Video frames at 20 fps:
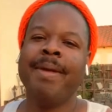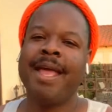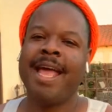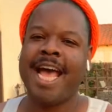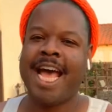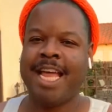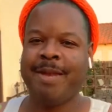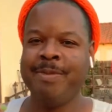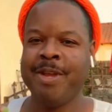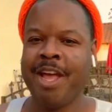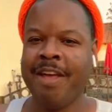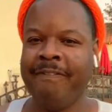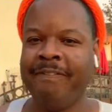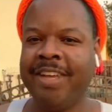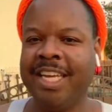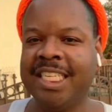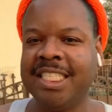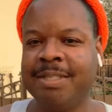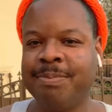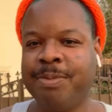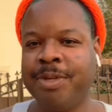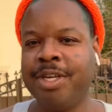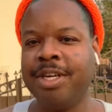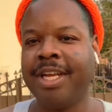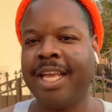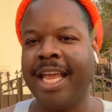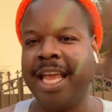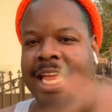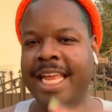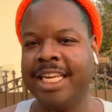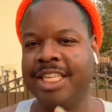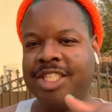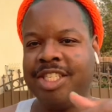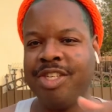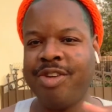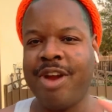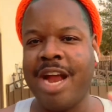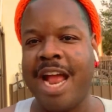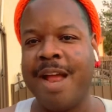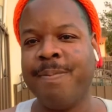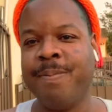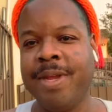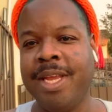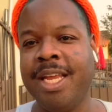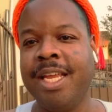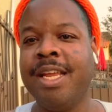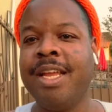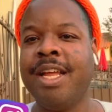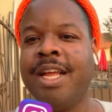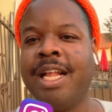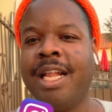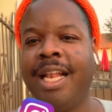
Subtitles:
Add me on Facebook, Instagram me.